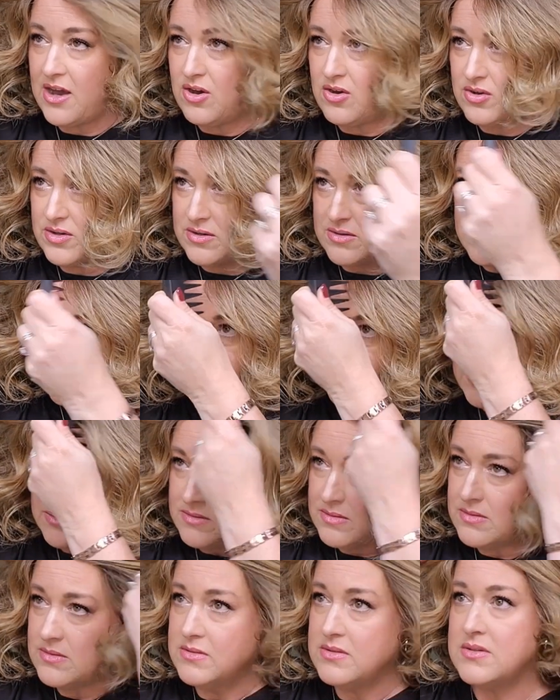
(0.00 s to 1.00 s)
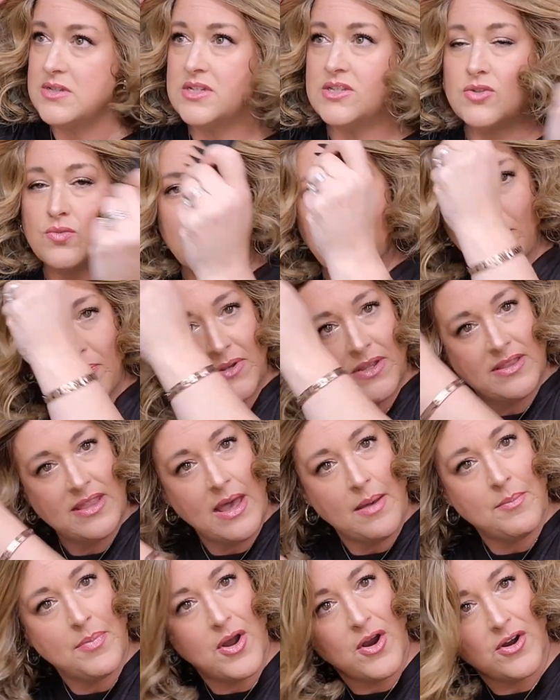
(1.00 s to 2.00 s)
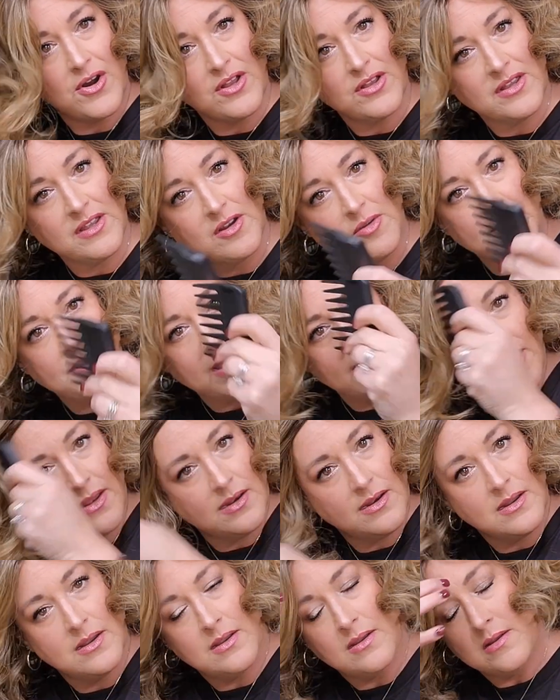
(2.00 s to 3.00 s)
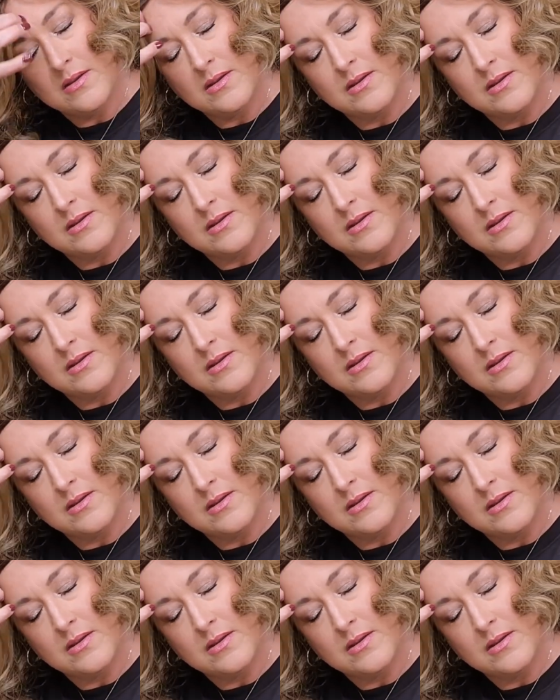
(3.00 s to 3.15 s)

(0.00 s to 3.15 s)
it out disrupted that part a little bit.